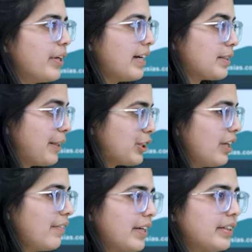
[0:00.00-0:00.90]

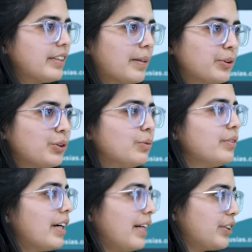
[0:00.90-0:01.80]
especially when it comes
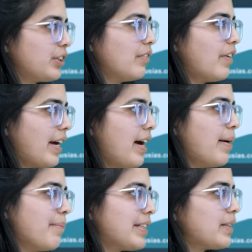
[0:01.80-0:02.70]
to collection via
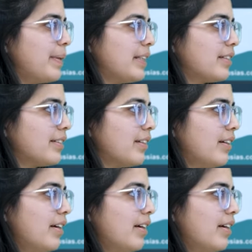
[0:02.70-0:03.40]
MSP, sir,